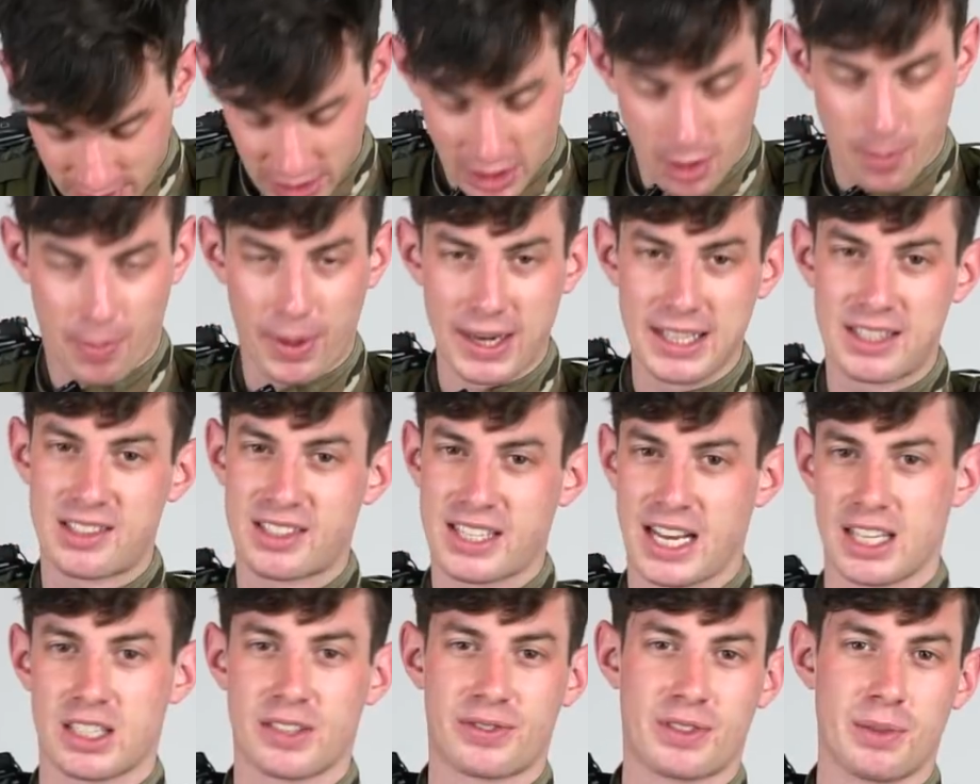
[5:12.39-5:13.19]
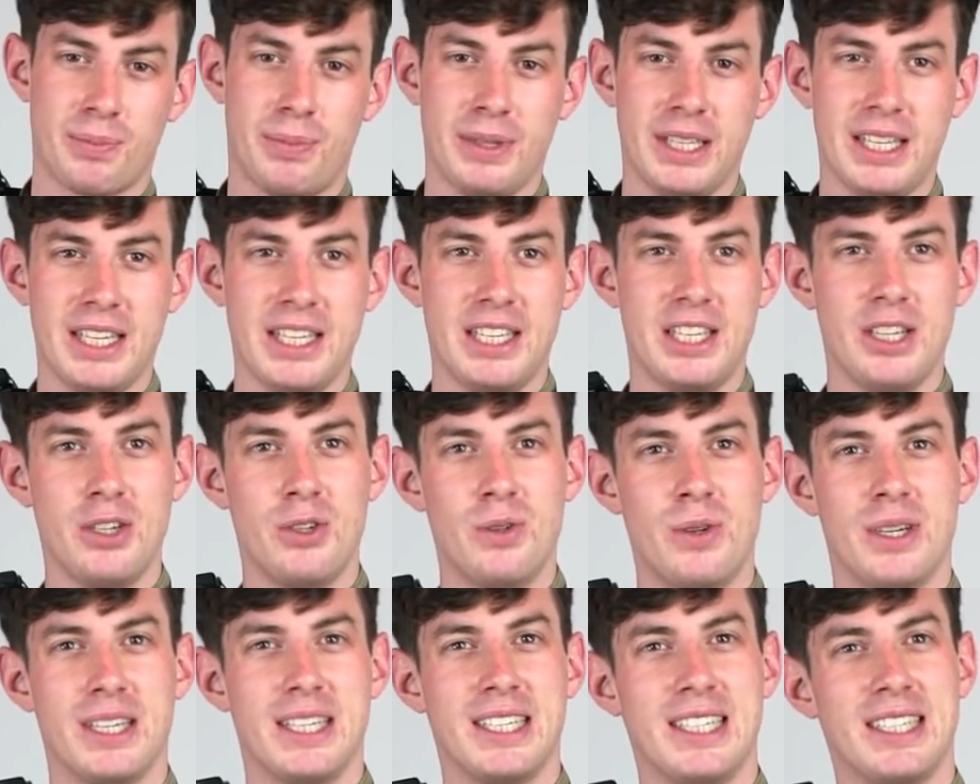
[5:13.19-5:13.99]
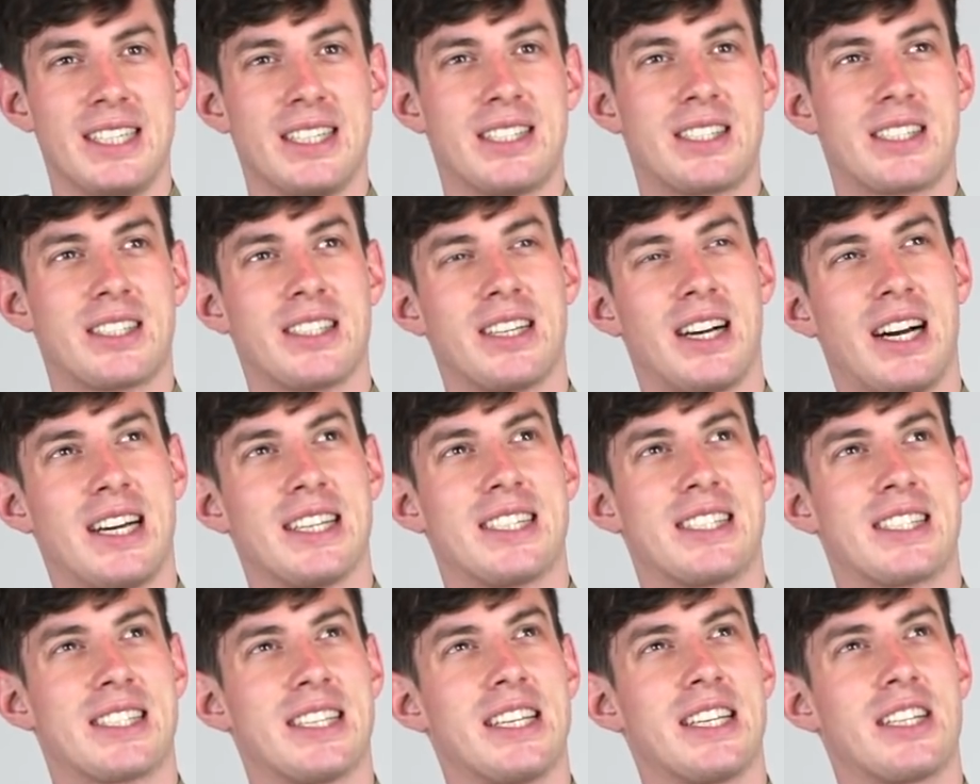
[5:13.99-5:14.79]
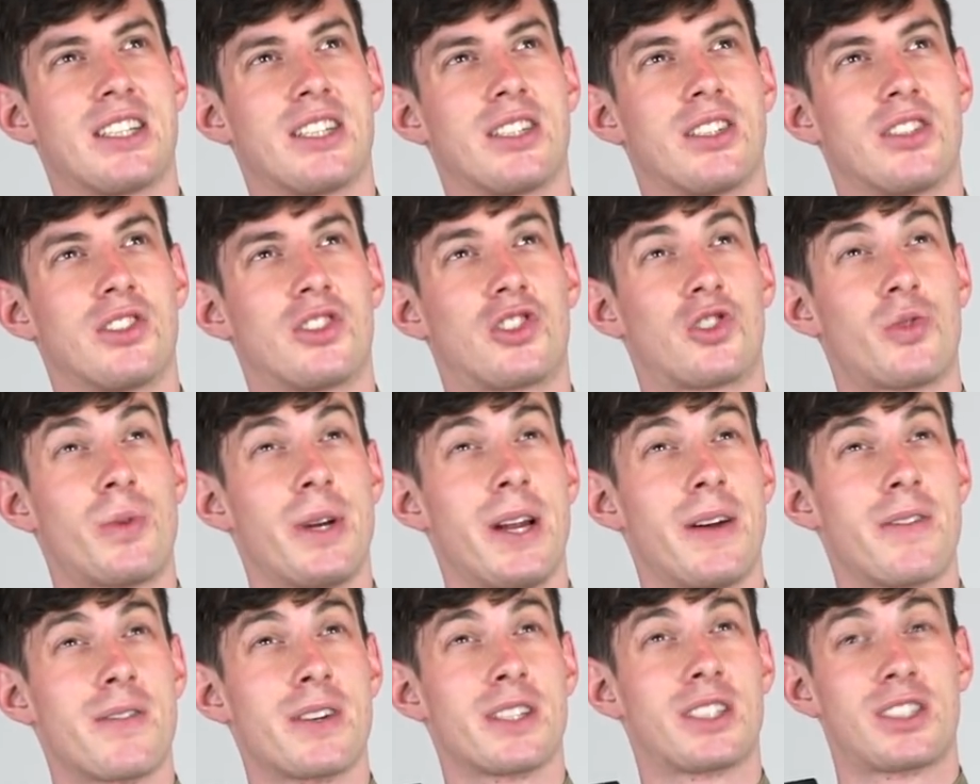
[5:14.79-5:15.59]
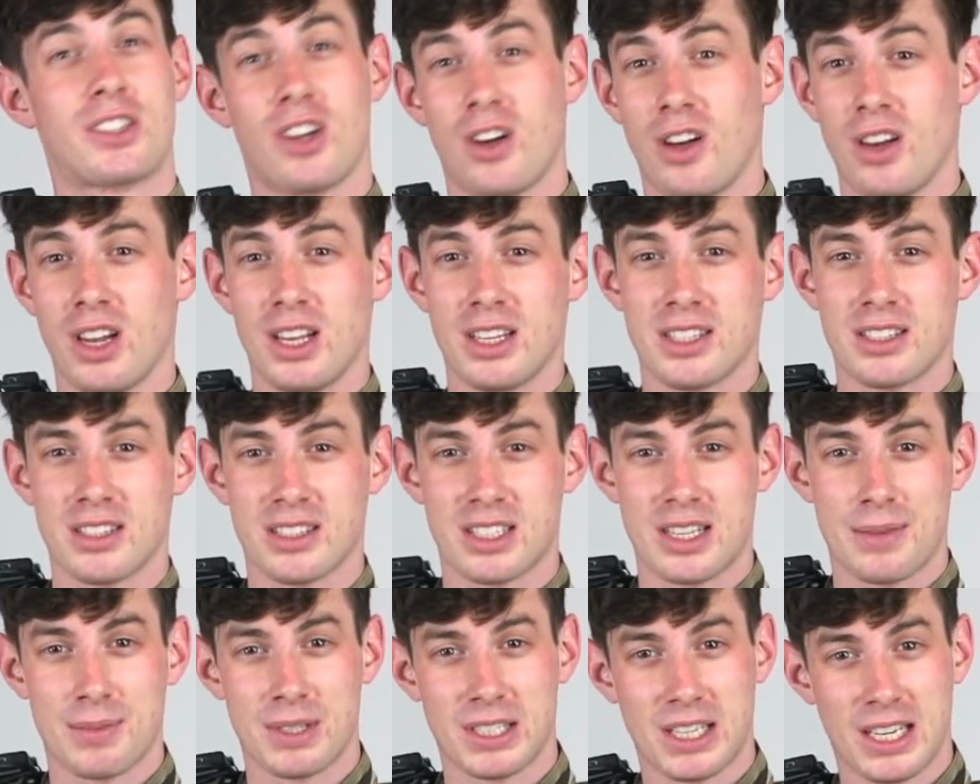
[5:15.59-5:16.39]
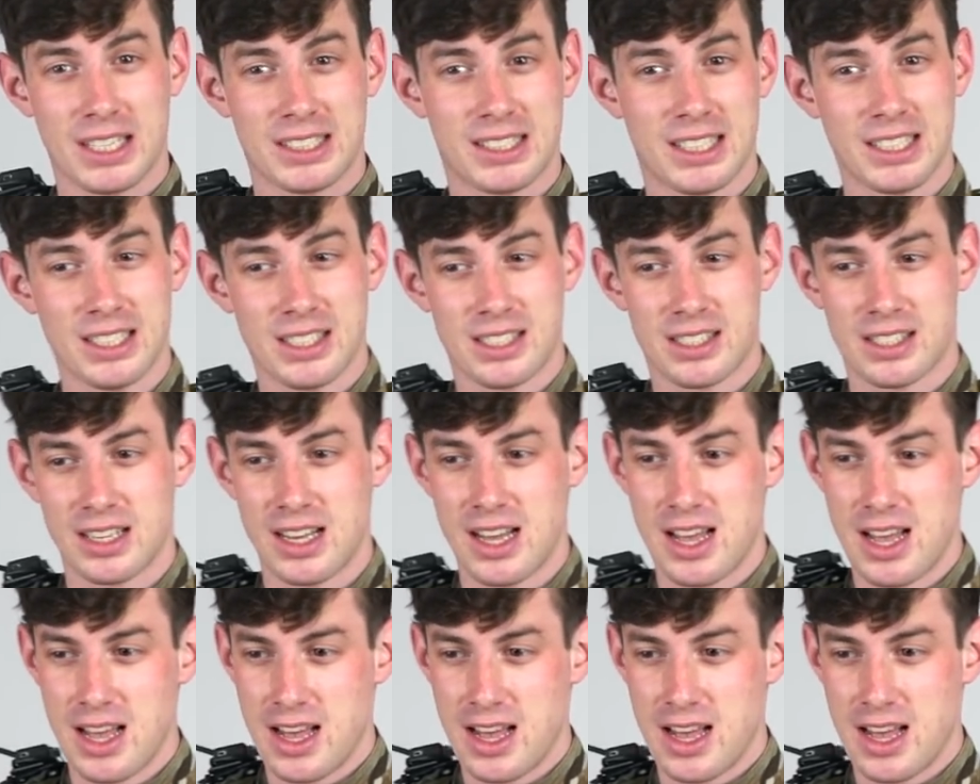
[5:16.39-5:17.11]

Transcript: The complete set of the BDU is, I think, $300 or something like this.